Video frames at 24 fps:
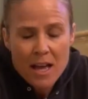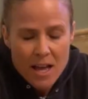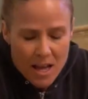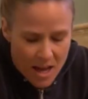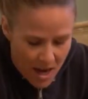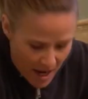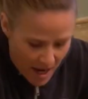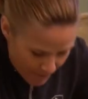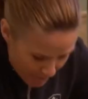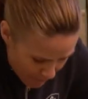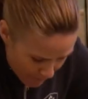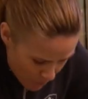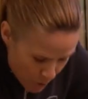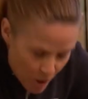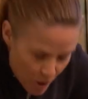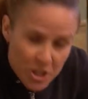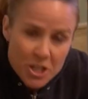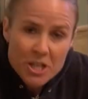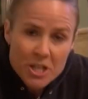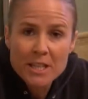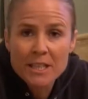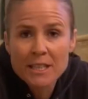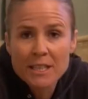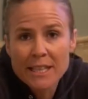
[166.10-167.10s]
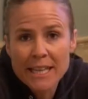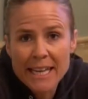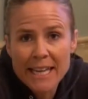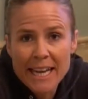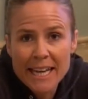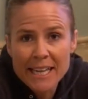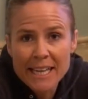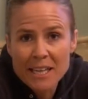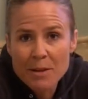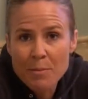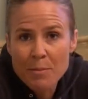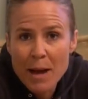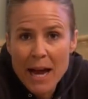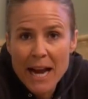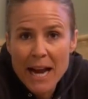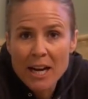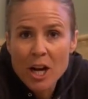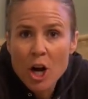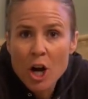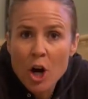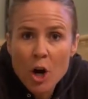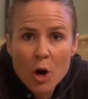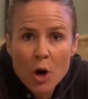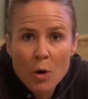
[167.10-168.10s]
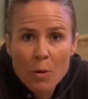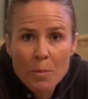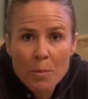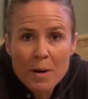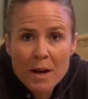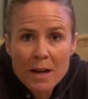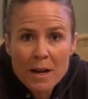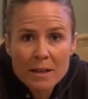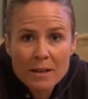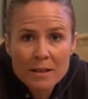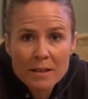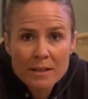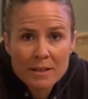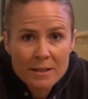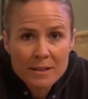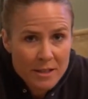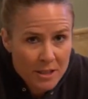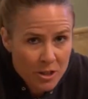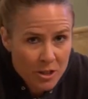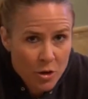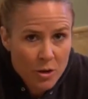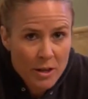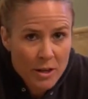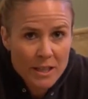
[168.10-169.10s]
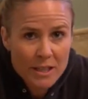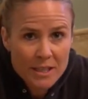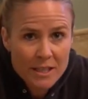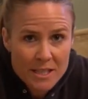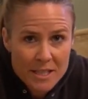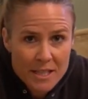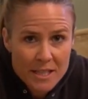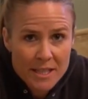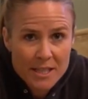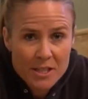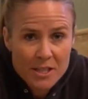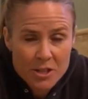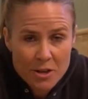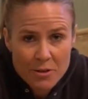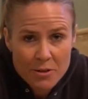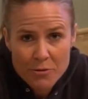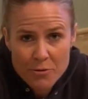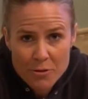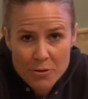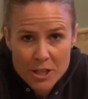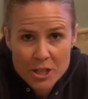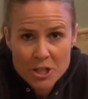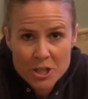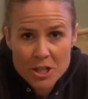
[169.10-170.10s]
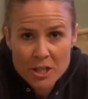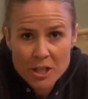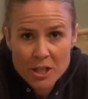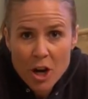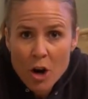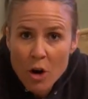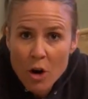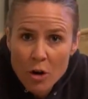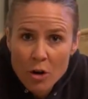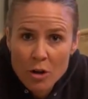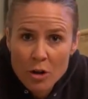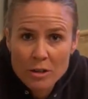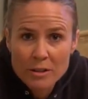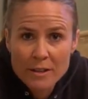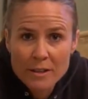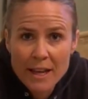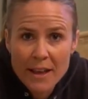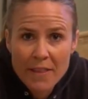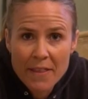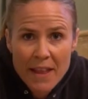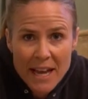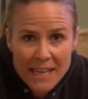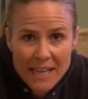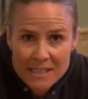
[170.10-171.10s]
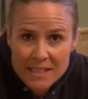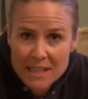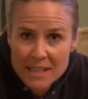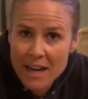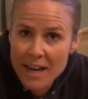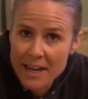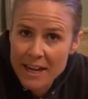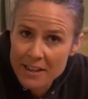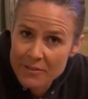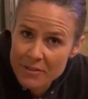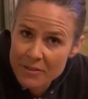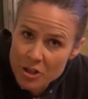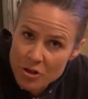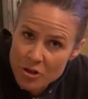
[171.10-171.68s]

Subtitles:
Unfortunately, getting back home, the toilet seats are frigid cold, and that's kind of a